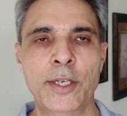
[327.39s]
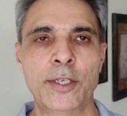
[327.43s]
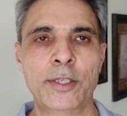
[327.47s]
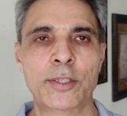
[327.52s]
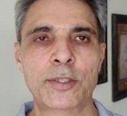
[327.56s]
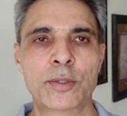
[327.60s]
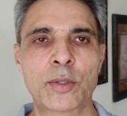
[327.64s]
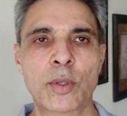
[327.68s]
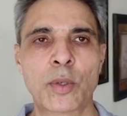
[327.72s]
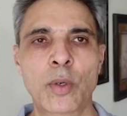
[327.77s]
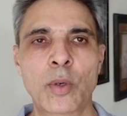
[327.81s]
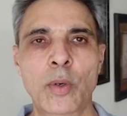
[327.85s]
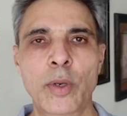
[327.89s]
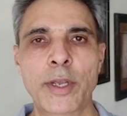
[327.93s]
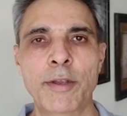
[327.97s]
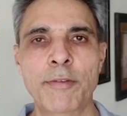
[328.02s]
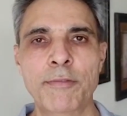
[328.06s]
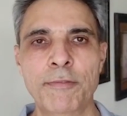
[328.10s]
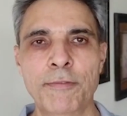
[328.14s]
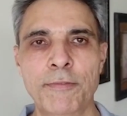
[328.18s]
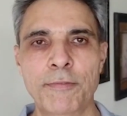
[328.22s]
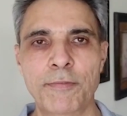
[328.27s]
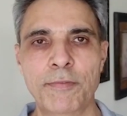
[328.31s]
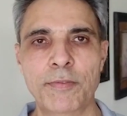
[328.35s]
So
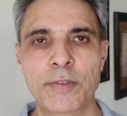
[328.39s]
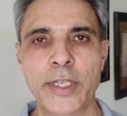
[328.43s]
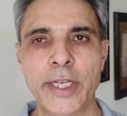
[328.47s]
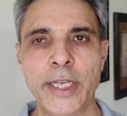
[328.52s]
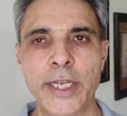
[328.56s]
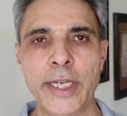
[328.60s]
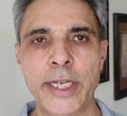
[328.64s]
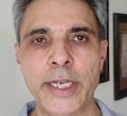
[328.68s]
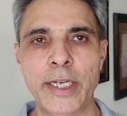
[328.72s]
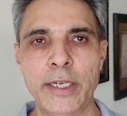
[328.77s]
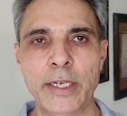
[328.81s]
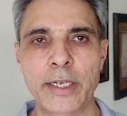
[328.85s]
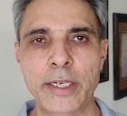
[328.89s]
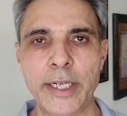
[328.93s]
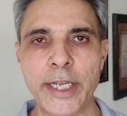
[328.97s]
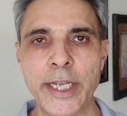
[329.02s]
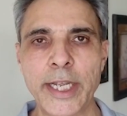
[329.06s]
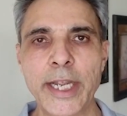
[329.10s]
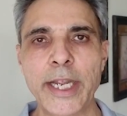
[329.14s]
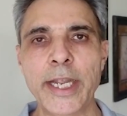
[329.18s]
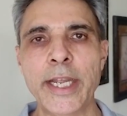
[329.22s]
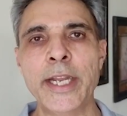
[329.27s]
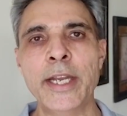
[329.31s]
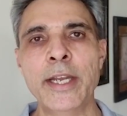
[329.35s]
if they
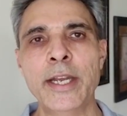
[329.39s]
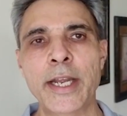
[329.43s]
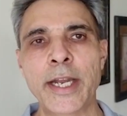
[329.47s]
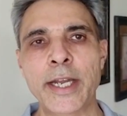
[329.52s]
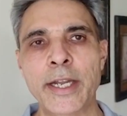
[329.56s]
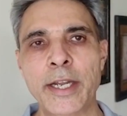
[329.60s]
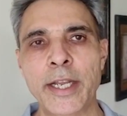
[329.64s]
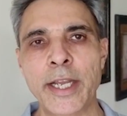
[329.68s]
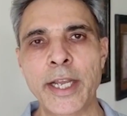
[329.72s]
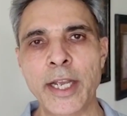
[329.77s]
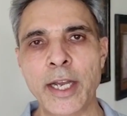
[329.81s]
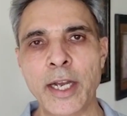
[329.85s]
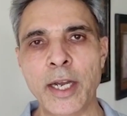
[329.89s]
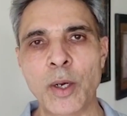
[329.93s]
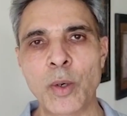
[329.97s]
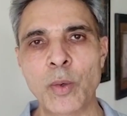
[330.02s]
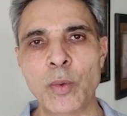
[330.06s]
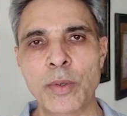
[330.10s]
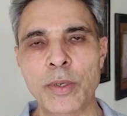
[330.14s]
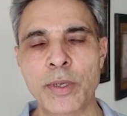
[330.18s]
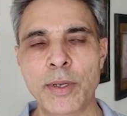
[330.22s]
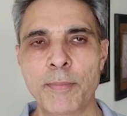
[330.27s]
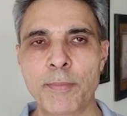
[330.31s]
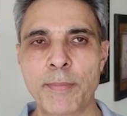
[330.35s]
day in and day
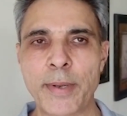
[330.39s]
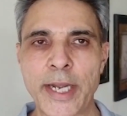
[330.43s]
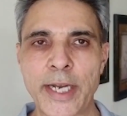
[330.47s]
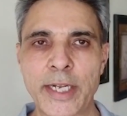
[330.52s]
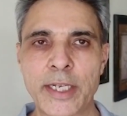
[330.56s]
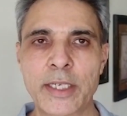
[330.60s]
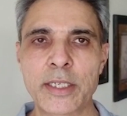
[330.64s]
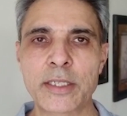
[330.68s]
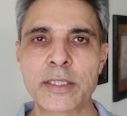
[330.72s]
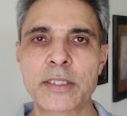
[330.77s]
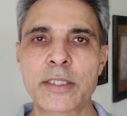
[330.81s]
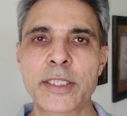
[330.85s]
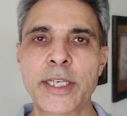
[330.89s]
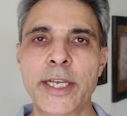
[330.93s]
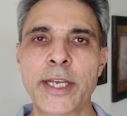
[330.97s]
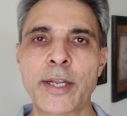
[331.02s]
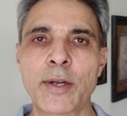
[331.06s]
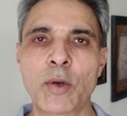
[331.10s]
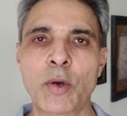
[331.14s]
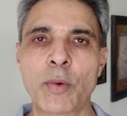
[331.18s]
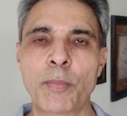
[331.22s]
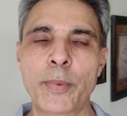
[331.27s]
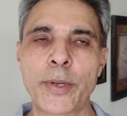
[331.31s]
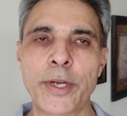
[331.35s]
out practice
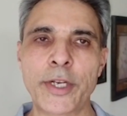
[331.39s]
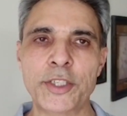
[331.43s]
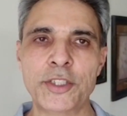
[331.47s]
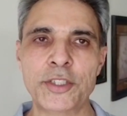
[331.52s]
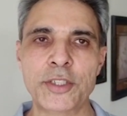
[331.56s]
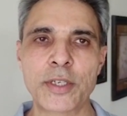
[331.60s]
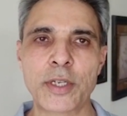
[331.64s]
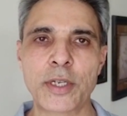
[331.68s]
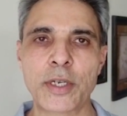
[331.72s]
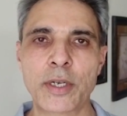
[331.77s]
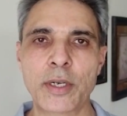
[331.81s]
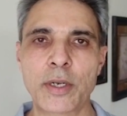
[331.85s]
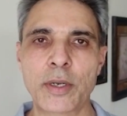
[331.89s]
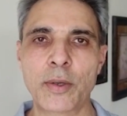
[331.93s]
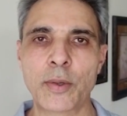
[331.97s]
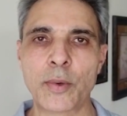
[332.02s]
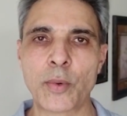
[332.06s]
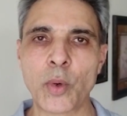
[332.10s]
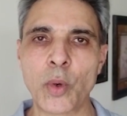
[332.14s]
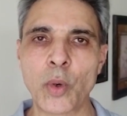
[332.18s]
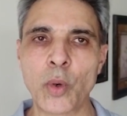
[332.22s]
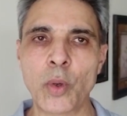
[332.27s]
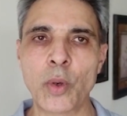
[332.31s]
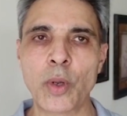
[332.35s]
their operational
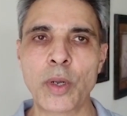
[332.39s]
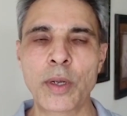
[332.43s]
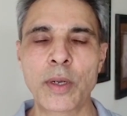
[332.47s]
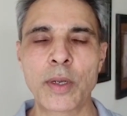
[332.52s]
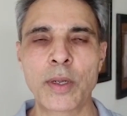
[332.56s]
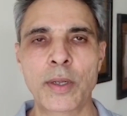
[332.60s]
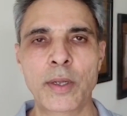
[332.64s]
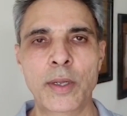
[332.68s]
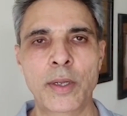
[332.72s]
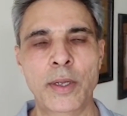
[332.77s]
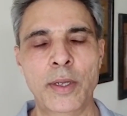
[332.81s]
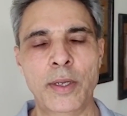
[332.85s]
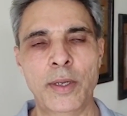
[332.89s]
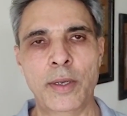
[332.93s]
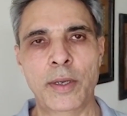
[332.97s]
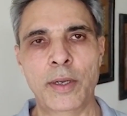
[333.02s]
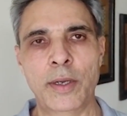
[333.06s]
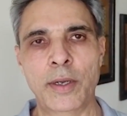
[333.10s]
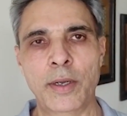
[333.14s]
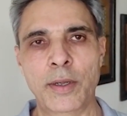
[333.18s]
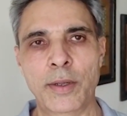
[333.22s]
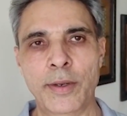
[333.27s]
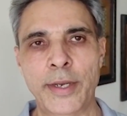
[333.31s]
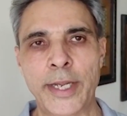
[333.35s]
role,
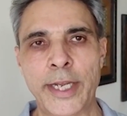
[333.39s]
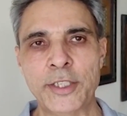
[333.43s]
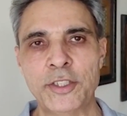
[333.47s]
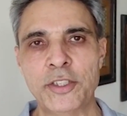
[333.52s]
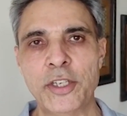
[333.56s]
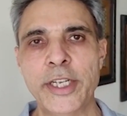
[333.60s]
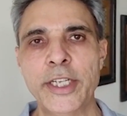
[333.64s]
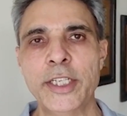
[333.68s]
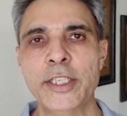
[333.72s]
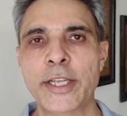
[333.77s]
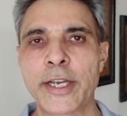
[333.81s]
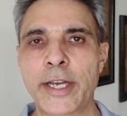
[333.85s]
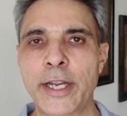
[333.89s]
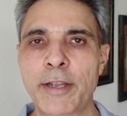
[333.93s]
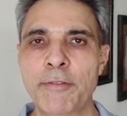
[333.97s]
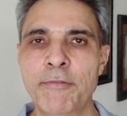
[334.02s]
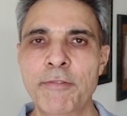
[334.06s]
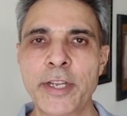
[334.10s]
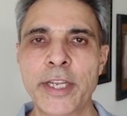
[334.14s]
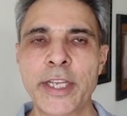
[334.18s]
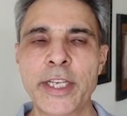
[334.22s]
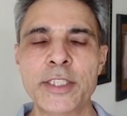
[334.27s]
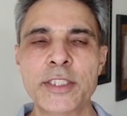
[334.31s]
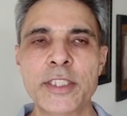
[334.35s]
naturally their
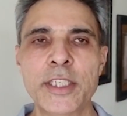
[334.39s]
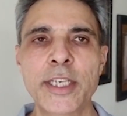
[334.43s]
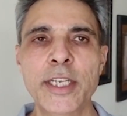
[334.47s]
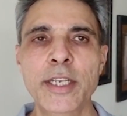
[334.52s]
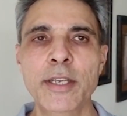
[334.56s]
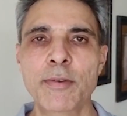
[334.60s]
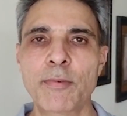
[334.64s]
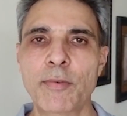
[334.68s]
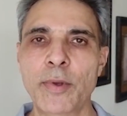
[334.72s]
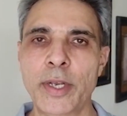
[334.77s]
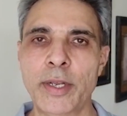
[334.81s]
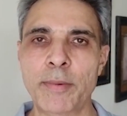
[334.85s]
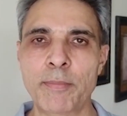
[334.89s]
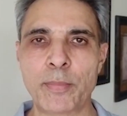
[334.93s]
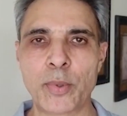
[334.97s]
efficacy will